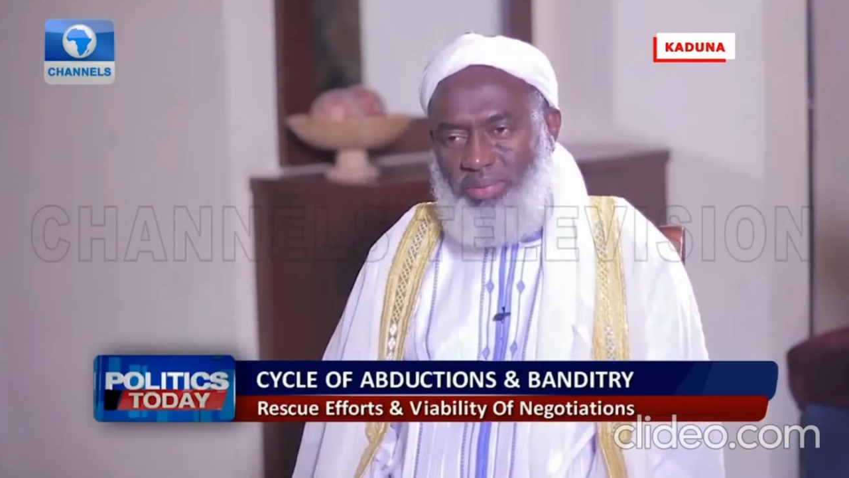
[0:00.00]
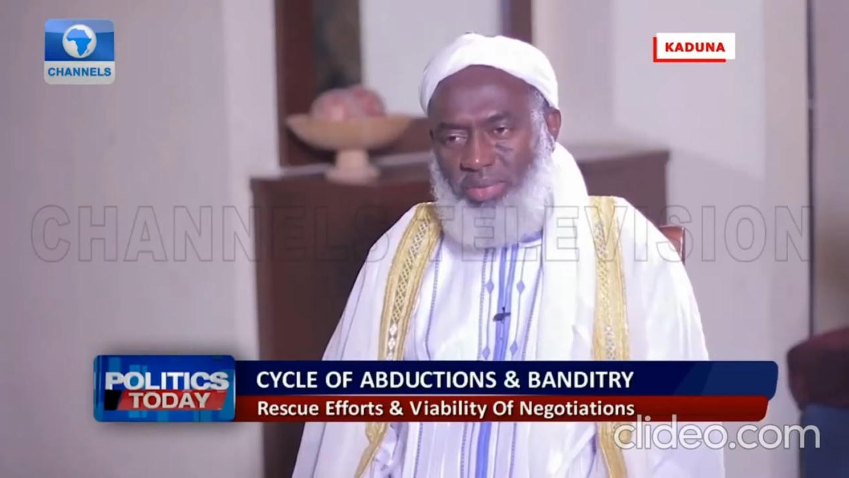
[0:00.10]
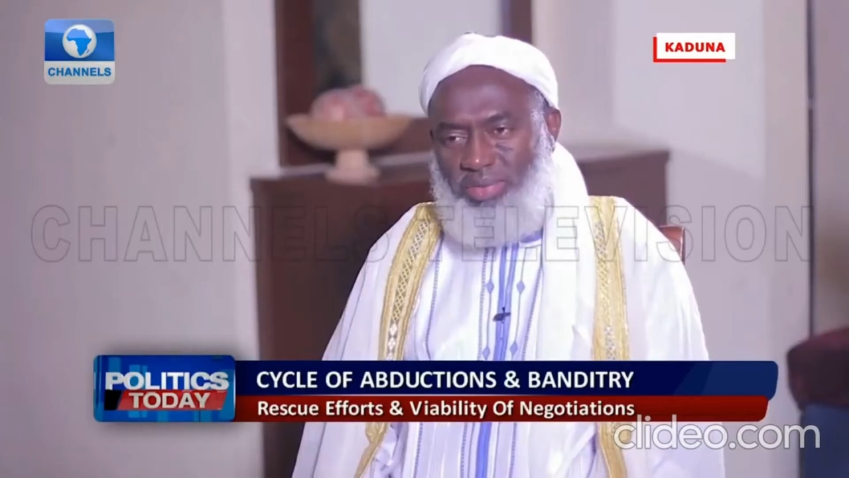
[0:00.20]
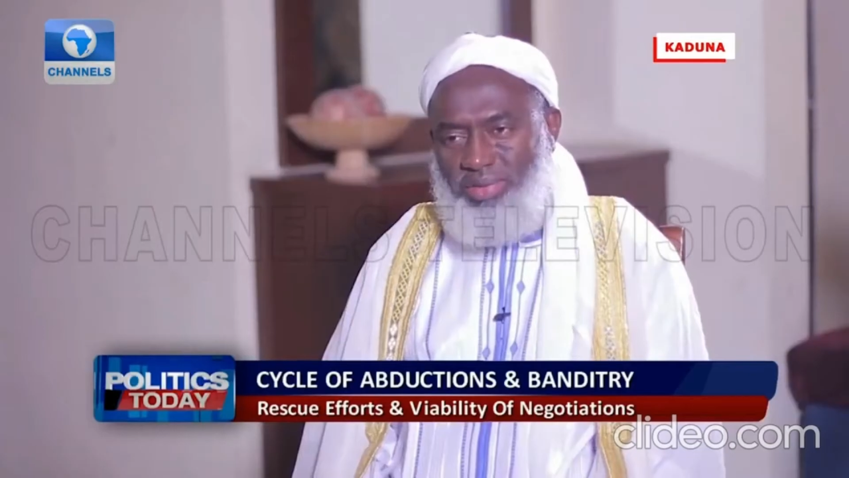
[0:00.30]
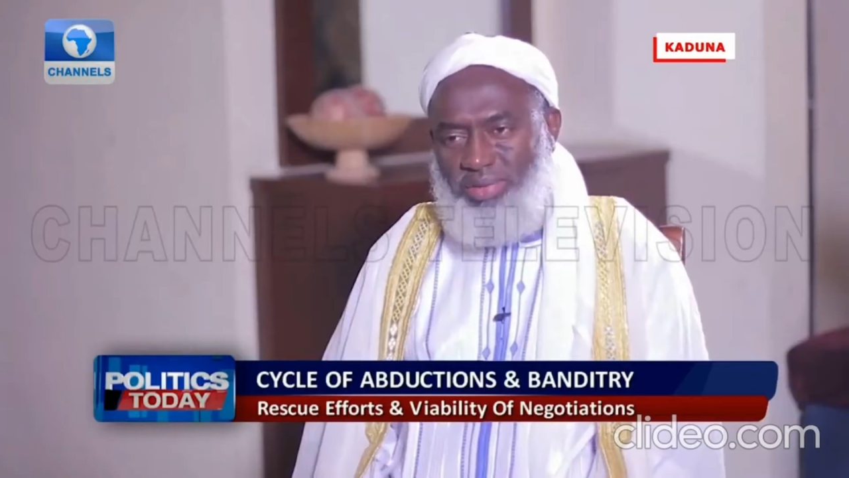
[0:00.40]
in the
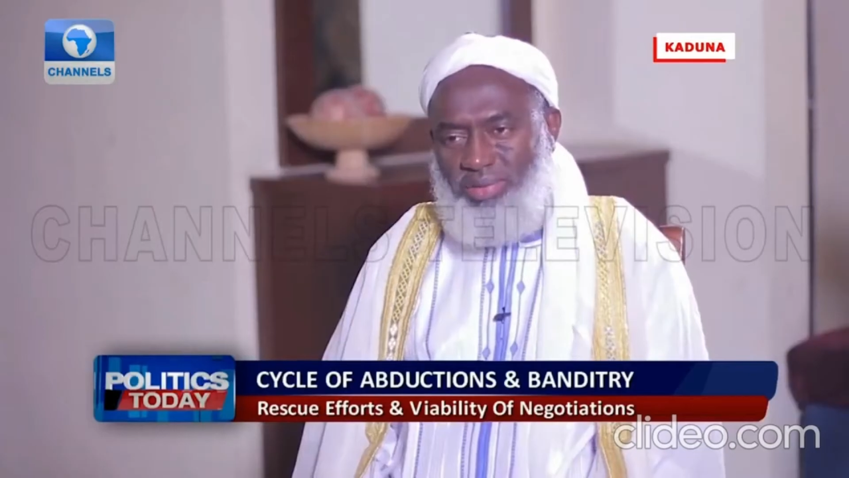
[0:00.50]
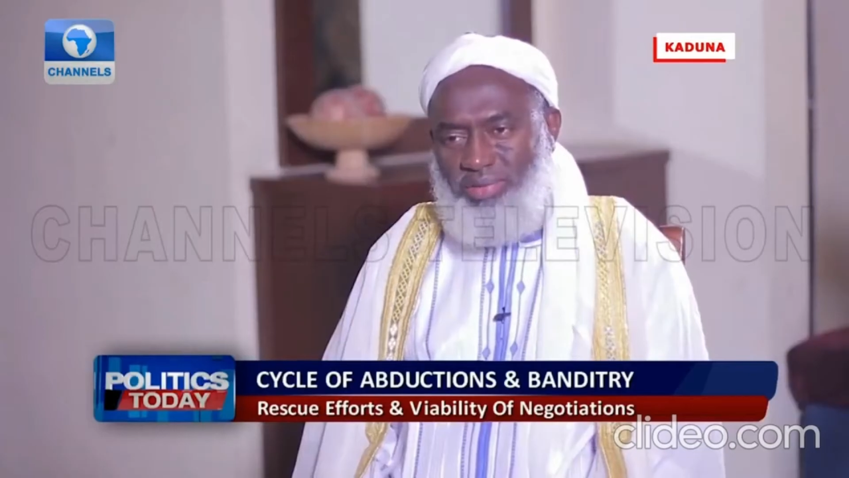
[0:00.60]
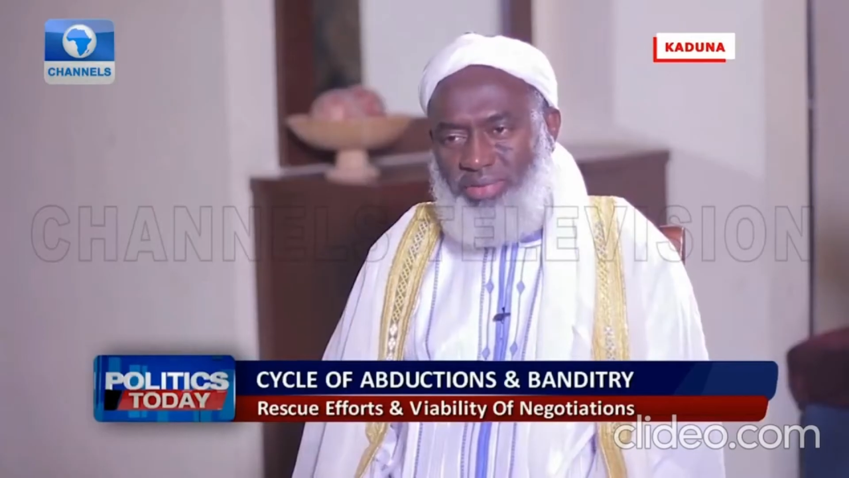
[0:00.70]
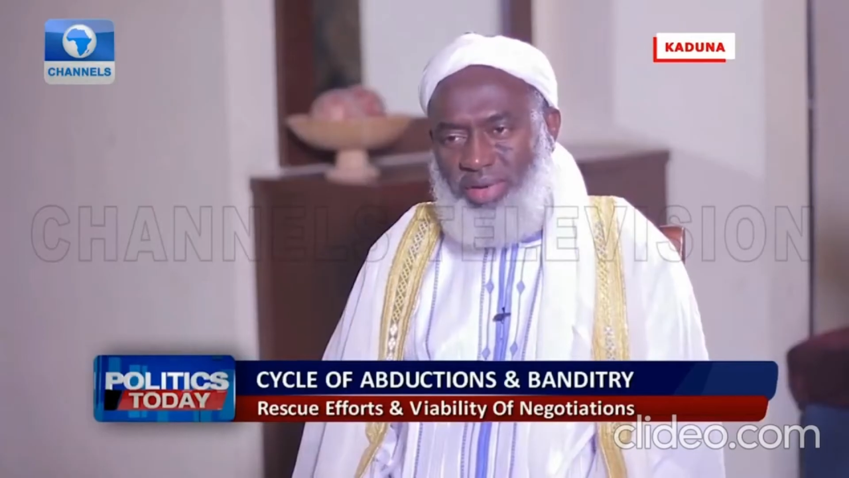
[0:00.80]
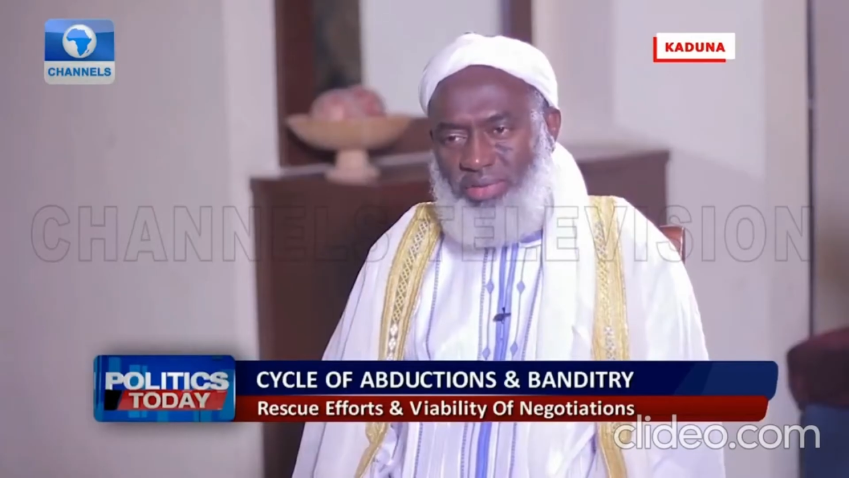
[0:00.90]
process
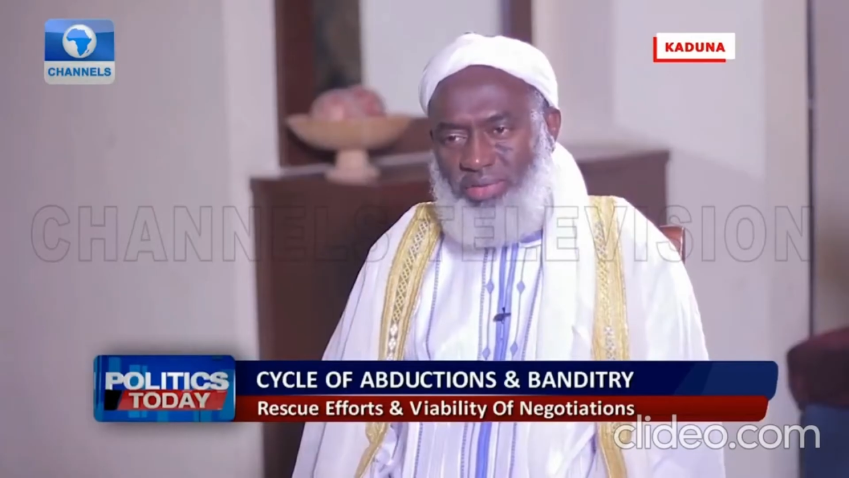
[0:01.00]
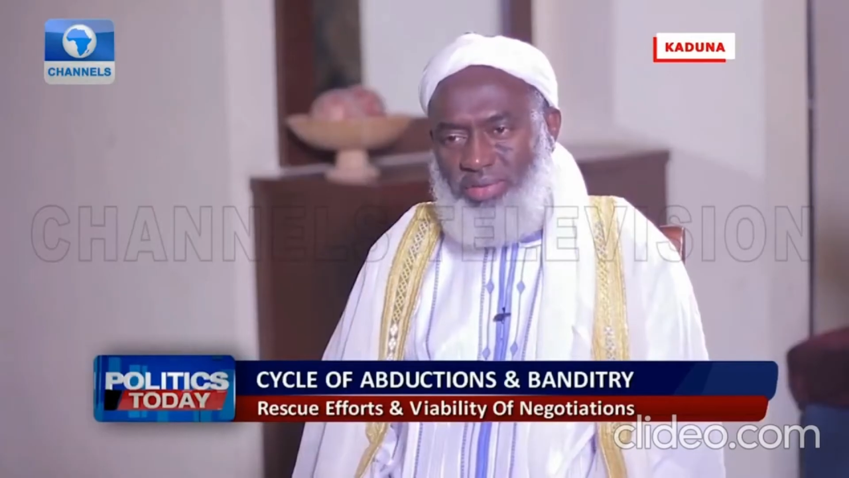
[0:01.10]
of trying